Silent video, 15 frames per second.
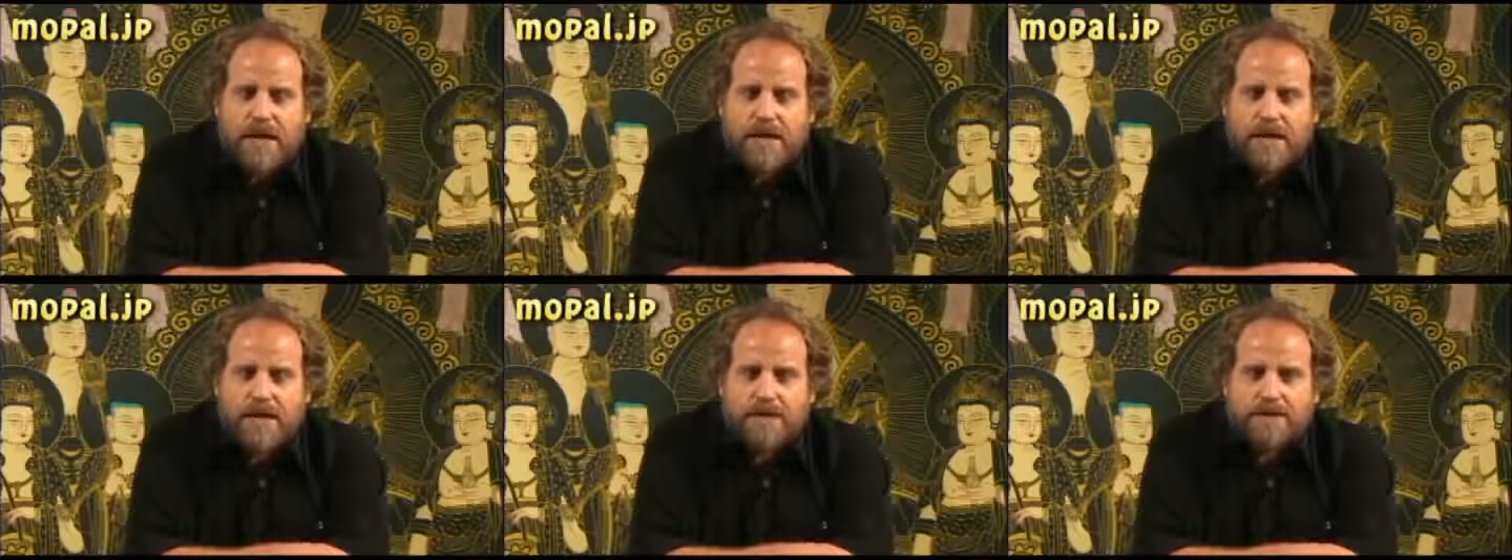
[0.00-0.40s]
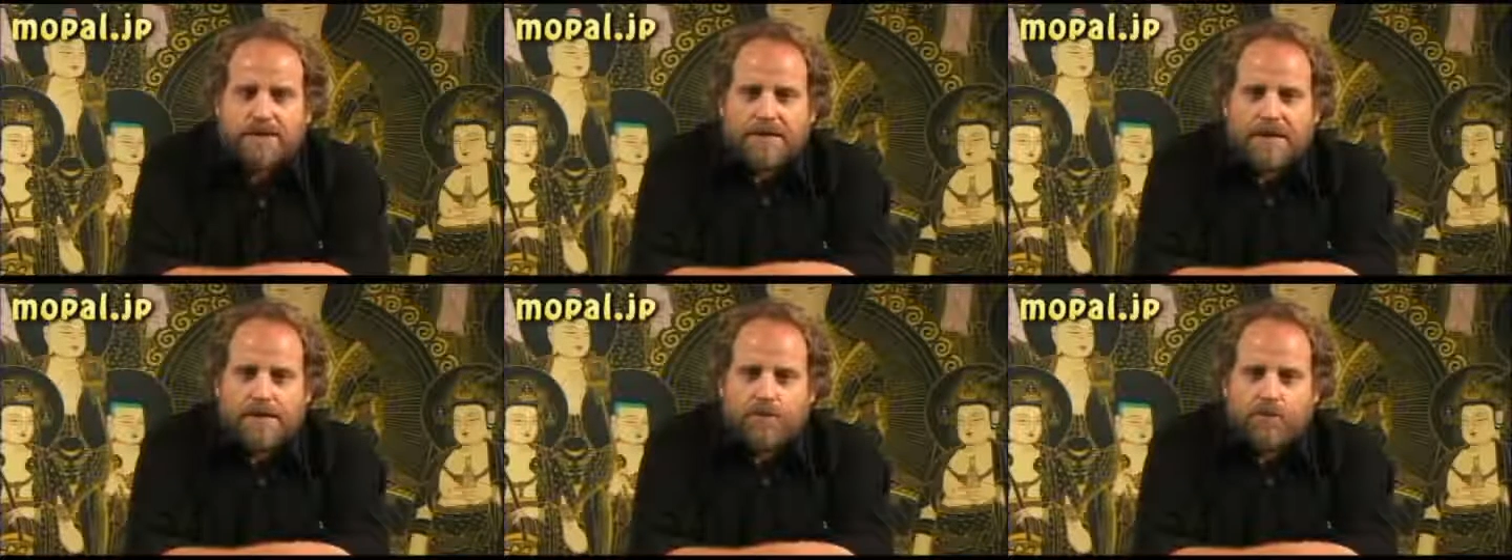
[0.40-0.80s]
and
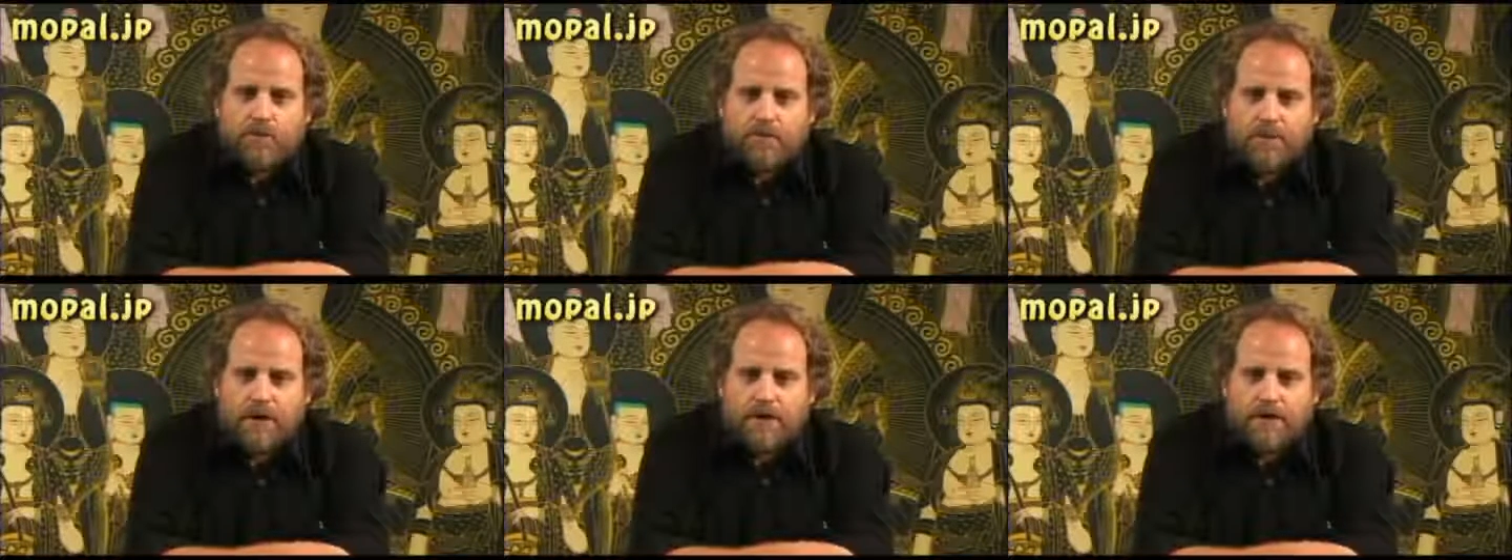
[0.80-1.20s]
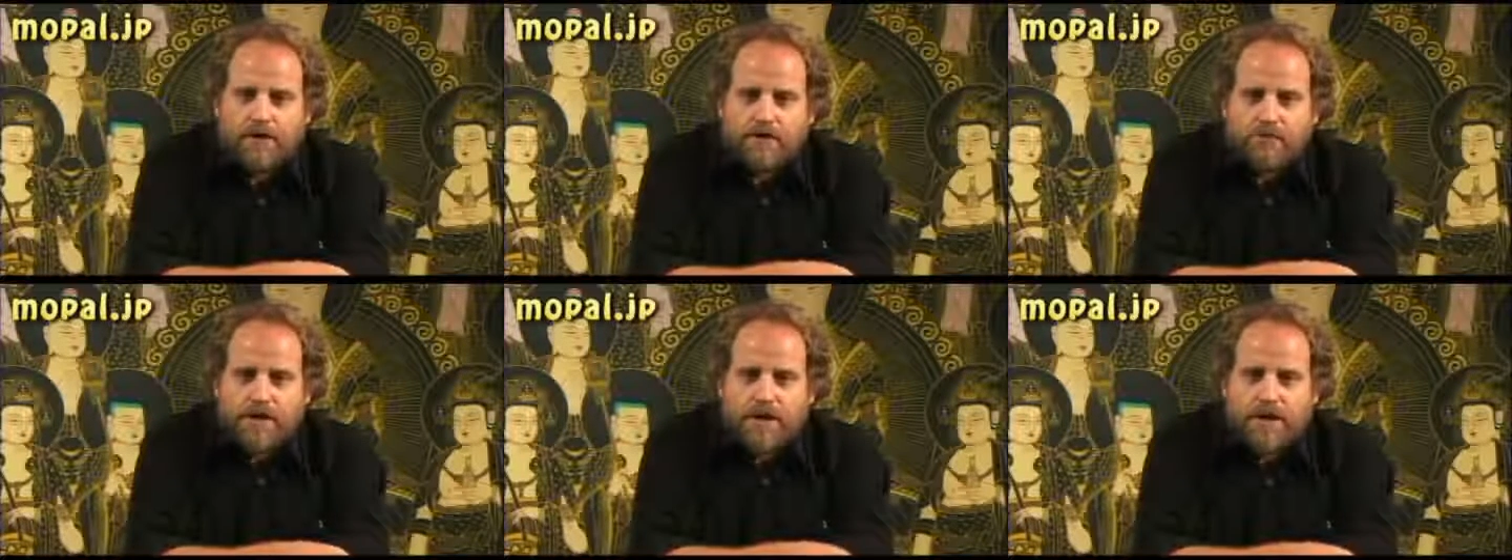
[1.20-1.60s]
break
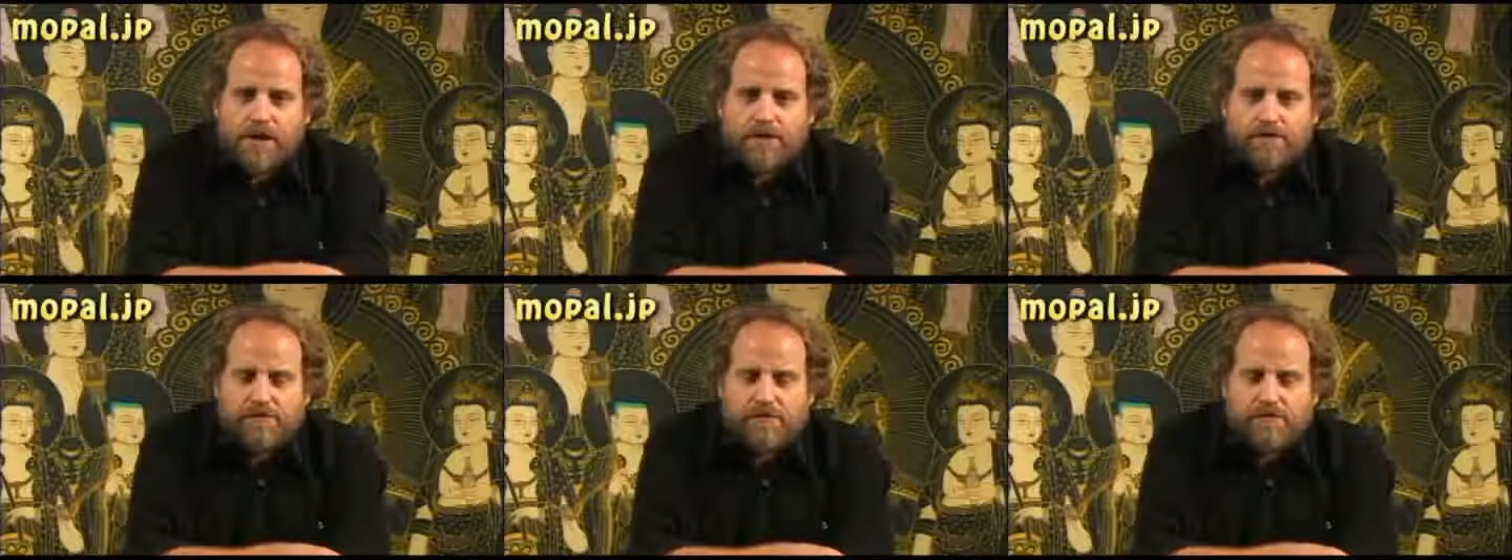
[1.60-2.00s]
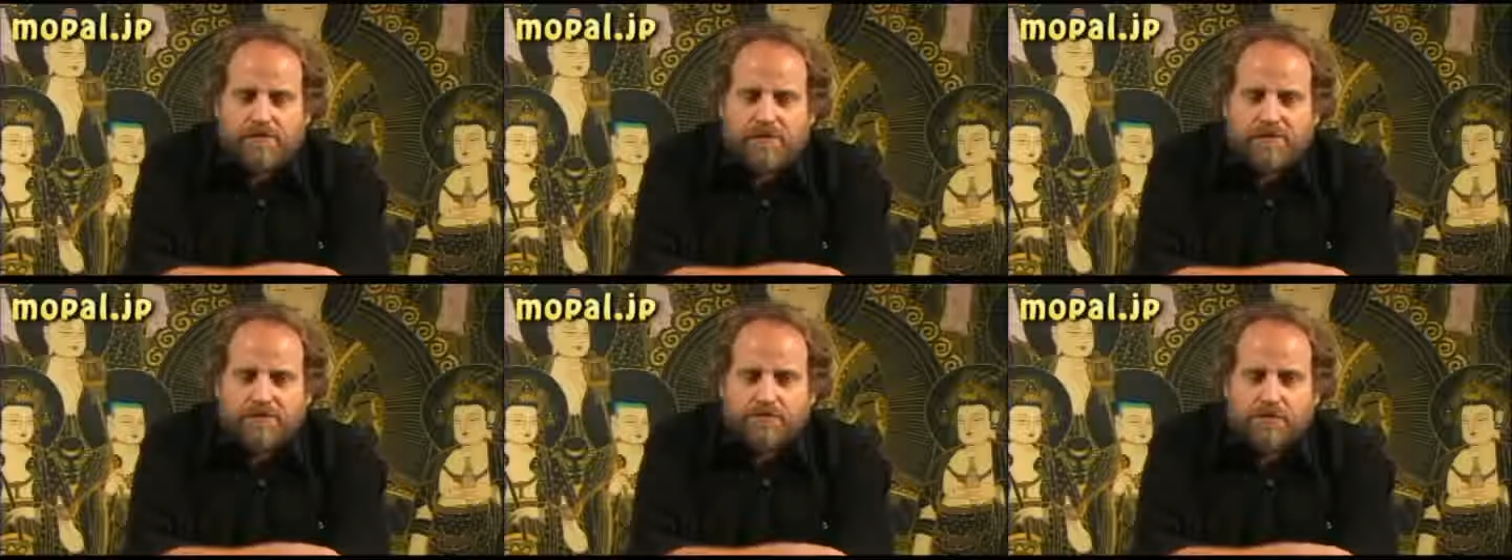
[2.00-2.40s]
away from
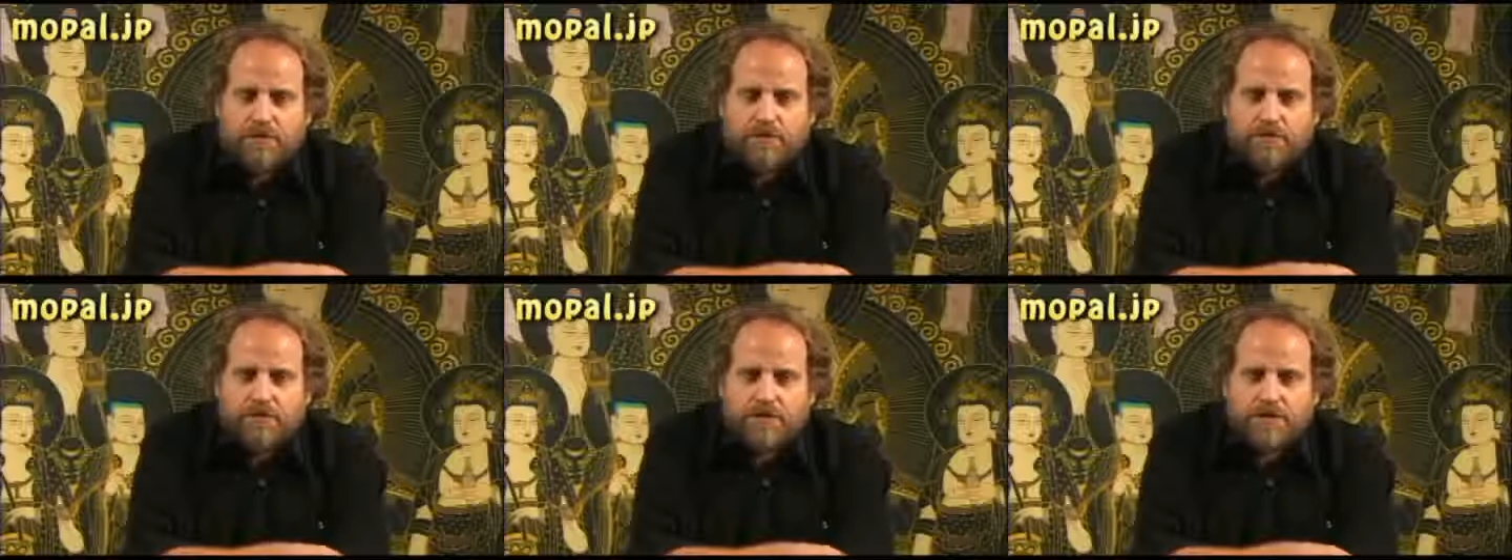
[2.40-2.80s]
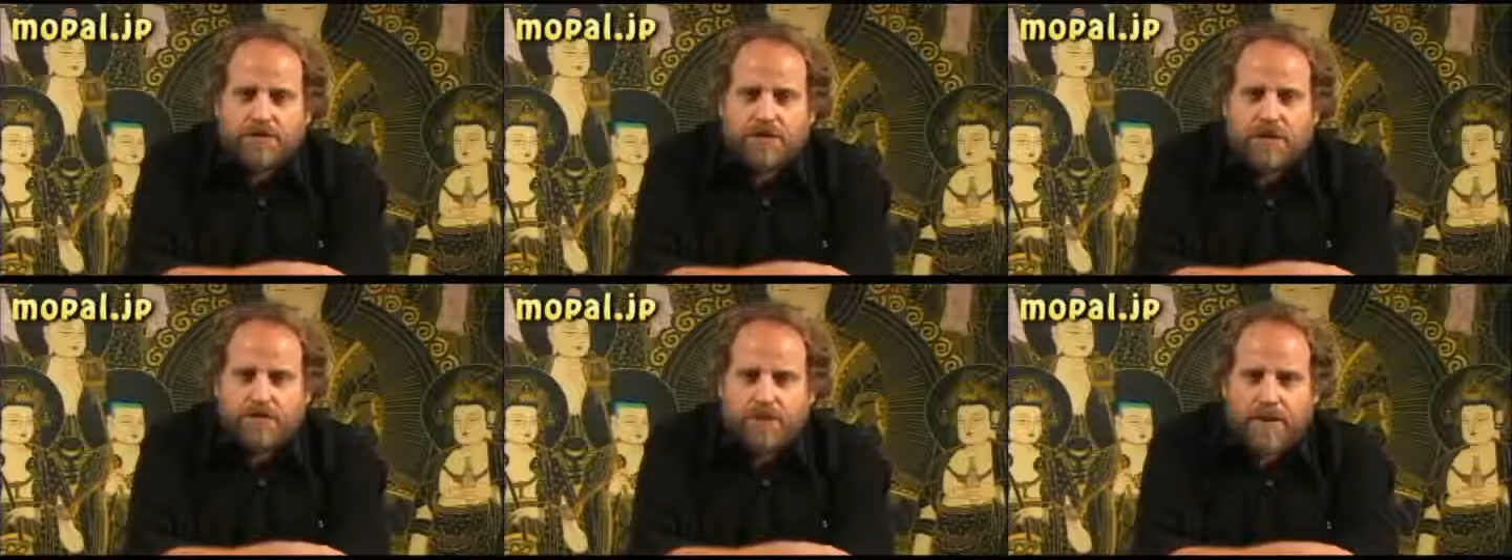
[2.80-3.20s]
this murderous
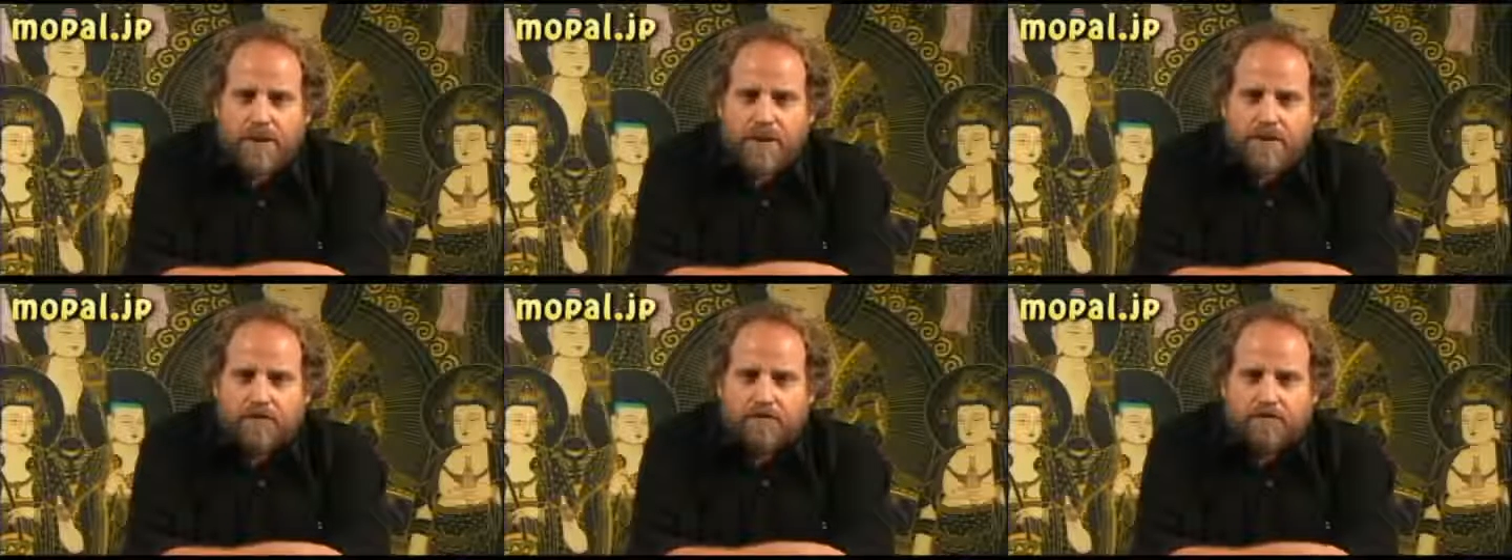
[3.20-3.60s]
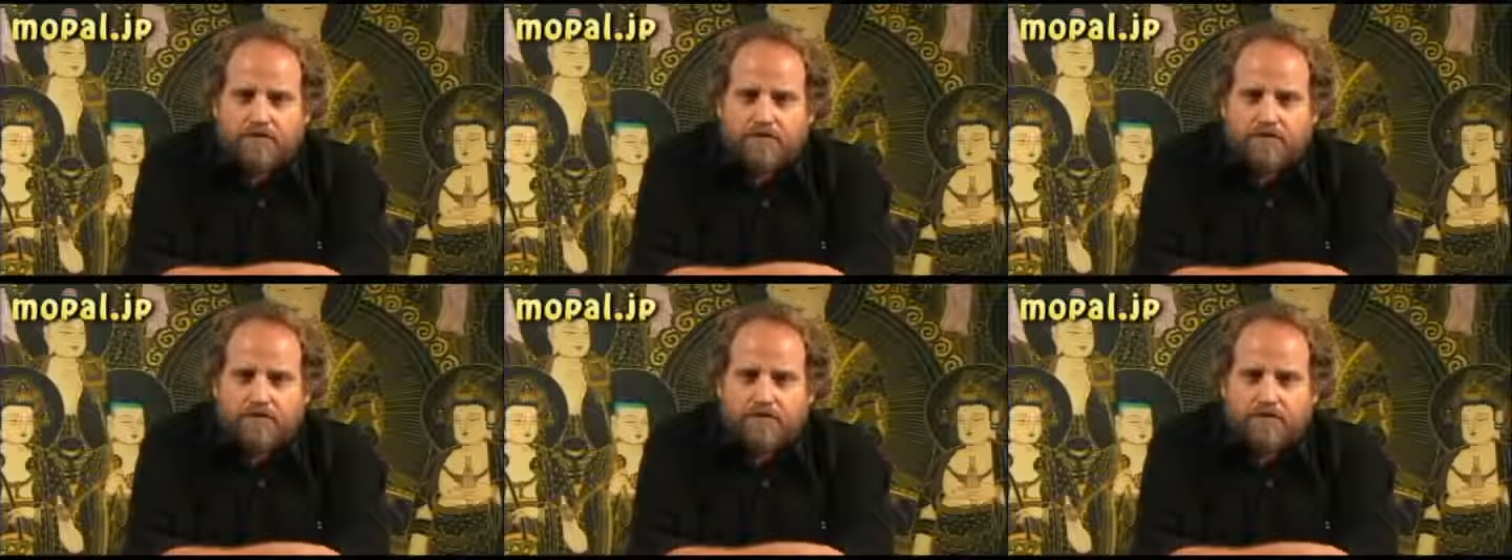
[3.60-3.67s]
cabal.